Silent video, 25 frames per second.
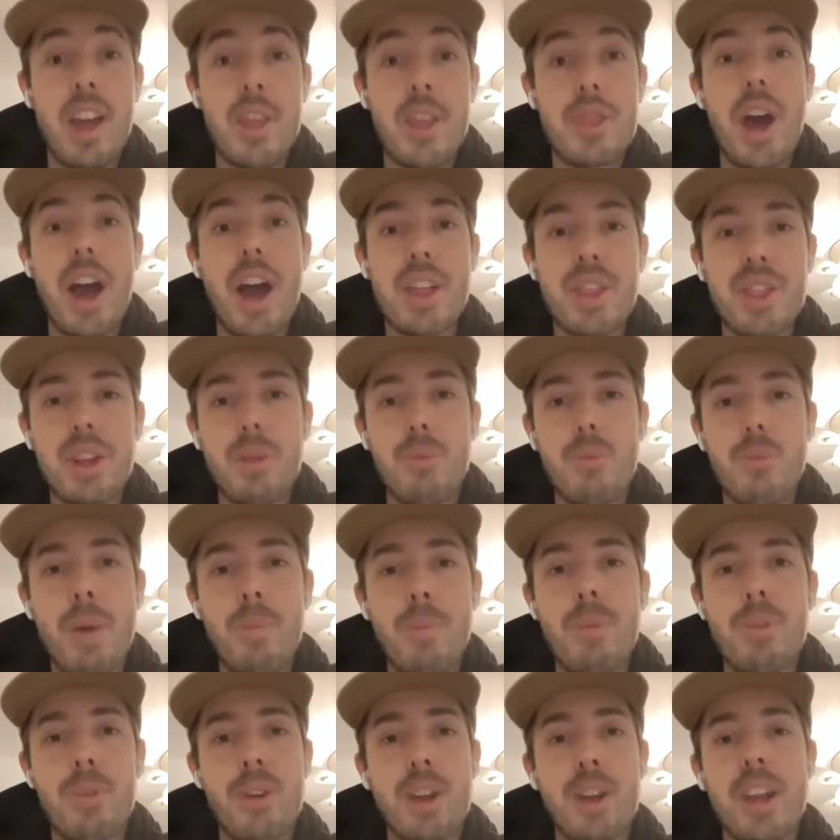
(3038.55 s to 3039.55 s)
So, and I, I
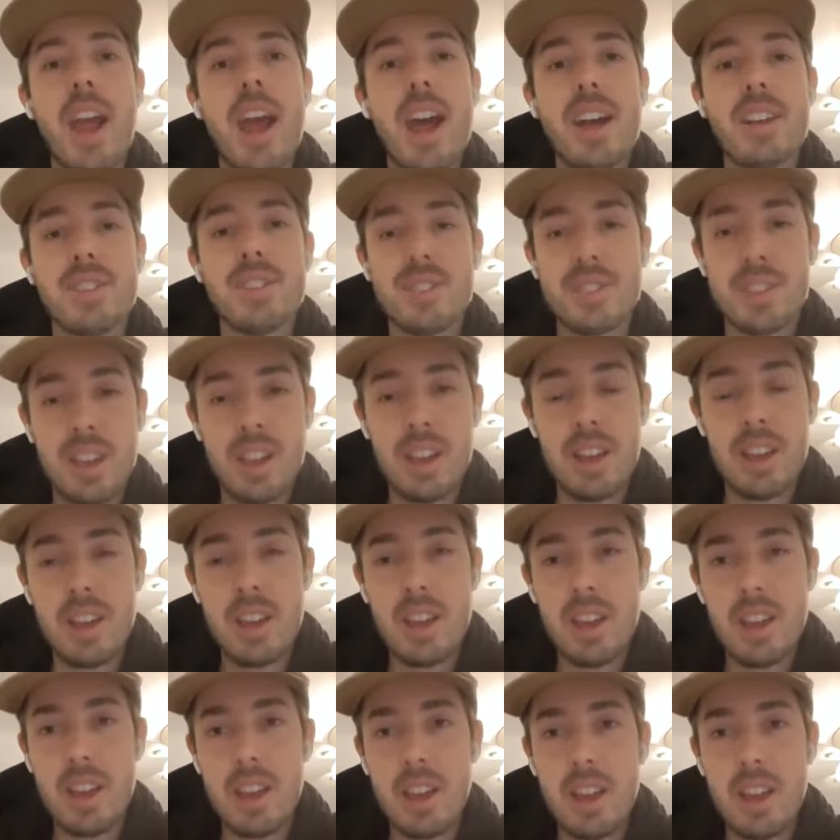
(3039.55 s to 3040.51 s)
think Web three has,